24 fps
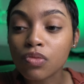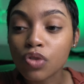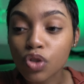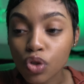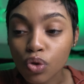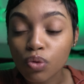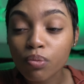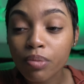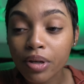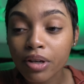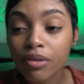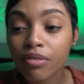
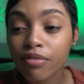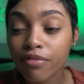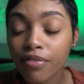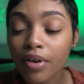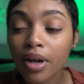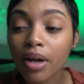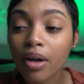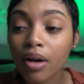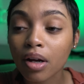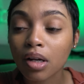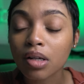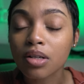to be
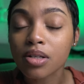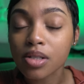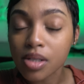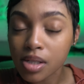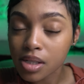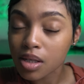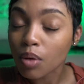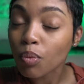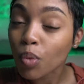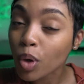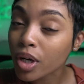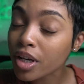fair,
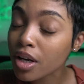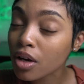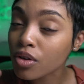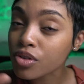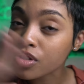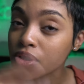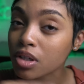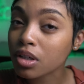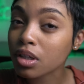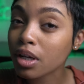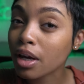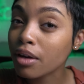someone
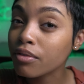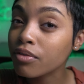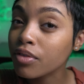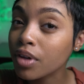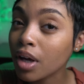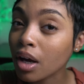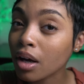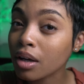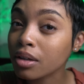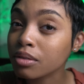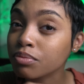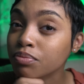else could have
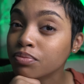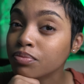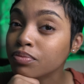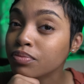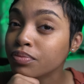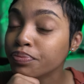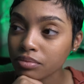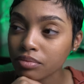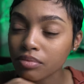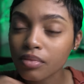done.